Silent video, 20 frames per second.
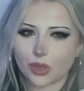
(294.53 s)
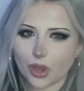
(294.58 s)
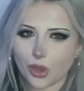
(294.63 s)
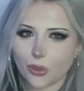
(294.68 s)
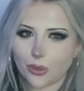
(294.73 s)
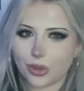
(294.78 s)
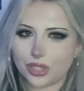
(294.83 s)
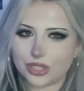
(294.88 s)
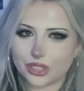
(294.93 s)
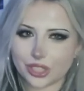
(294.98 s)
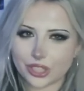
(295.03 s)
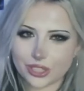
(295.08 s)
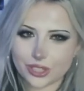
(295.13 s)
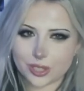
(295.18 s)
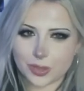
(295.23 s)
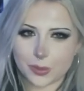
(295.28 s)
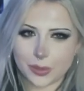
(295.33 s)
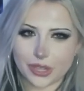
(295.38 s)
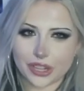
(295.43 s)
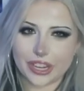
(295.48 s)
was Earth
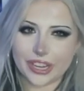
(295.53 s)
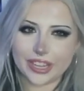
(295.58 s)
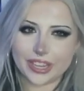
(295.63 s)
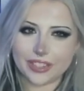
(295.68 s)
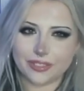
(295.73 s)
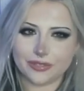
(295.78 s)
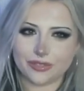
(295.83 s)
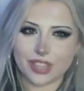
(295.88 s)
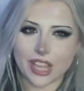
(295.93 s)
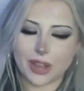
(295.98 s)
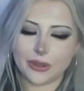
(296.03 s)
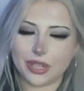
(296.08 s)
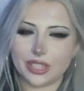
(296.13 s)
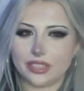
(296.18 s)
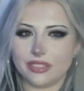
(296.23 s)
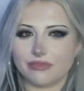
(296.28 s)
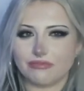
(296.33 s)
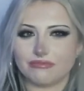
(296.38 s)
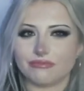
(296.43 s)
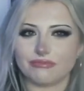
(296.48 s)
Spirit. I
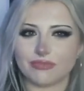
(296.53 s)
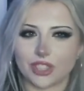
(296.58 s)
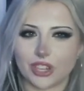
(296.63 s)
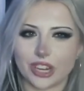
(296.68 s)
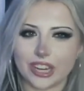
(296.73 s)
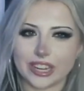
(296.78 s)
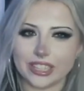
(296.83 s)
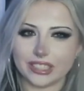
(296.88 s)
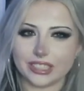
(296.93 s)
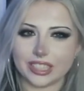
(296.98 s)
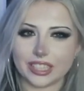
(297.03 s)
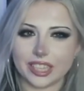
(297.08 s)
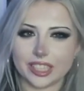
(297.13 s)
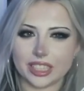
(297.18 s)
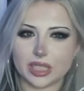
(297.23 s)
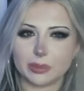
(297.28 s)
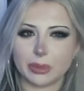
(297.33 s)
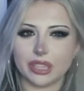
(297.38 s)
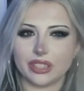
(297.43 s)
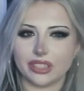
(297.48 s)
went crazy. I
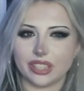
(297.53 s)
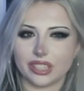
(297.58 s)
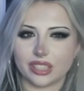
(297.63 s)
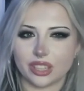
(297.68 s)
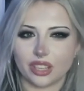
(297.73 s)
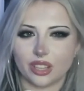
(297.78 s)
spent like a